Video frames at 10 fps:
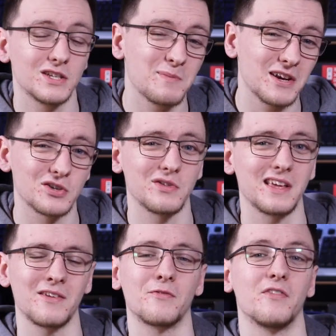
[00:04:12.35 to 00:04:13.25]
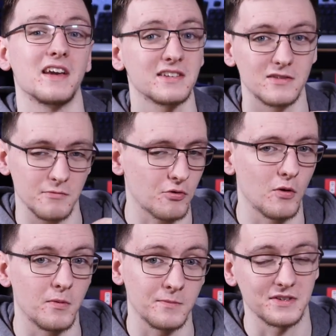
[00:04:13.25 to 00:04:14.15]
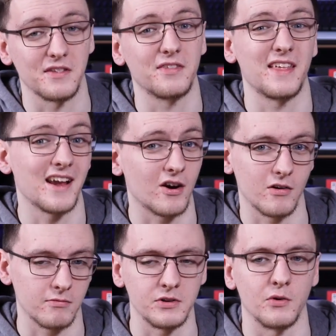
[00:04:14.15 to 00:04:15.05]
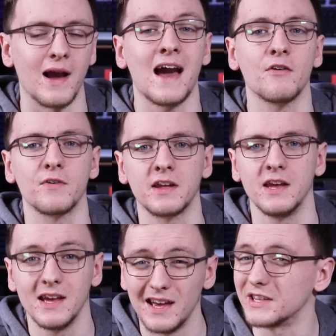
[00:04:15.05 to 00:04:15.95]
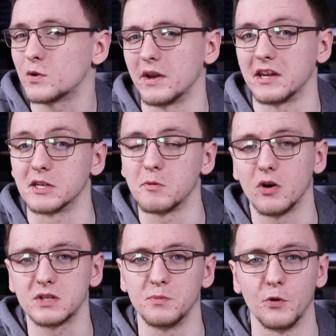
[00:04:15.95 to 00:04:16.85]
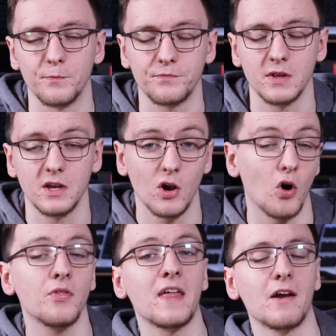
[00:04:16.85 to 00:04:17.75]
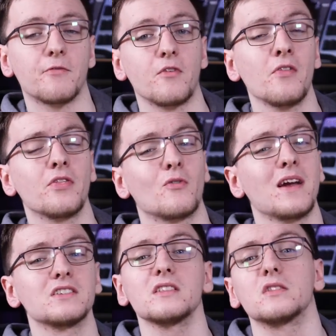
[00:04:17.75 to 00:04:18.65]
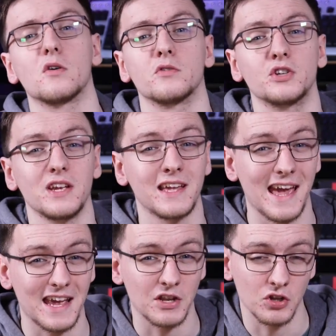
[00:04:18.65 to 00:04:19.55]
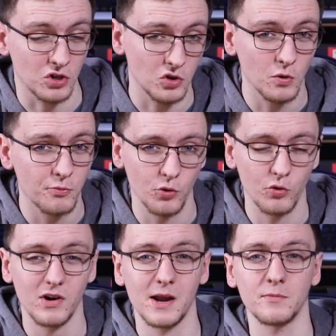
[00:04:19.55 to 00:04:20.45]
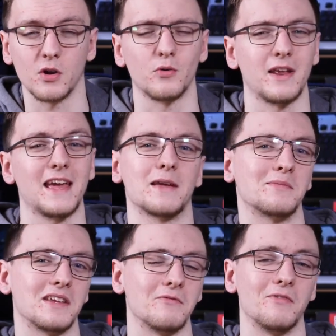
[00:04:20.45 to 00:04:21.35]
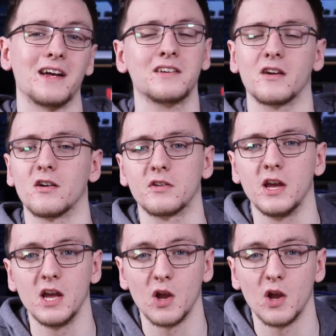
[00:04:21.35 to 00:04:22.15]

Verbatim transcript: to make sure they can fix the problems that they are you know, having as quick as possible. On that front, they're actually launching a new program called AMD Vanguard,